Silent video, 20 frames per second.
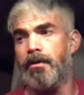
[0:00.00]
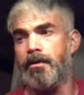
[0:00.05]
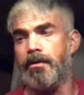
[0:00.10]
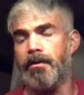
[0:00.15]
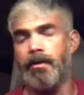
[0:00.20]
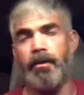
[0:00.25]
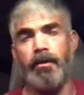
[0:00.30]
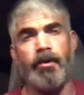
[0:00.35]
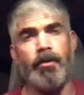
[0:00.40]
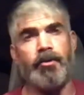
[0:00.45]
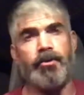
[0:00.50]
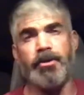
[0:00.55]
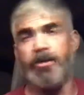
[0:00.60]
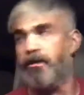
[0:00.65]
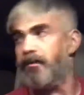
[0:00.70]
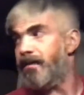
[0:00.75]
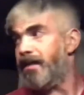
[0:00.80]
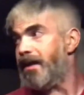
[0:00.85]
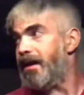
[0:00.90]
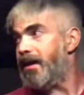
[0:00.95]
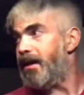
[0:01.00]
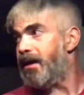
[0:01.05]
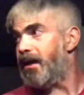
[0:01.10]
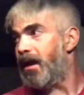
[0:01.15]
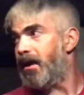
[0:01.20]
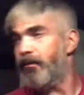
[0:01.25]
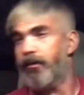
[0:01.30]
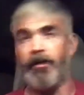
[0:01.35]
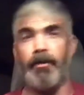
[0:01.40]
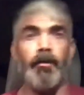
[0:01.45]
So the notion of
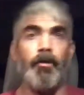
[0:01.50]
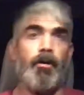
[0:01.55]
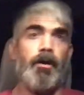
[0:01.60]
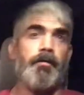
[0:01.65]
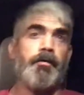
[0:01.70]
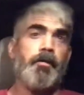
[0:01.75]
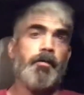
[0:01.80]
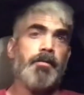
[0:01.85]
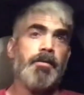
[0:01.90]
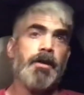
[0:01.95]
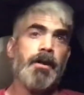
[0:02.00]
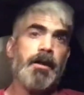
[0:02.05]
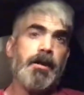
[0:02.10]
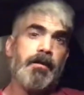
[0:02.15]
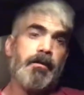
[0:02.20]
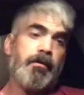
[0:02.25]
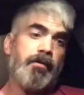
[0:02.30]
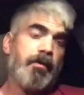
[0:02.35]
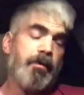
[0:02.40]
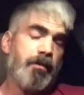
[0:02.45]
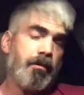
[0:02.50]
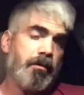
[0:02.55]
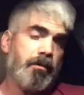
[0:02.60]
eating everything off your plate,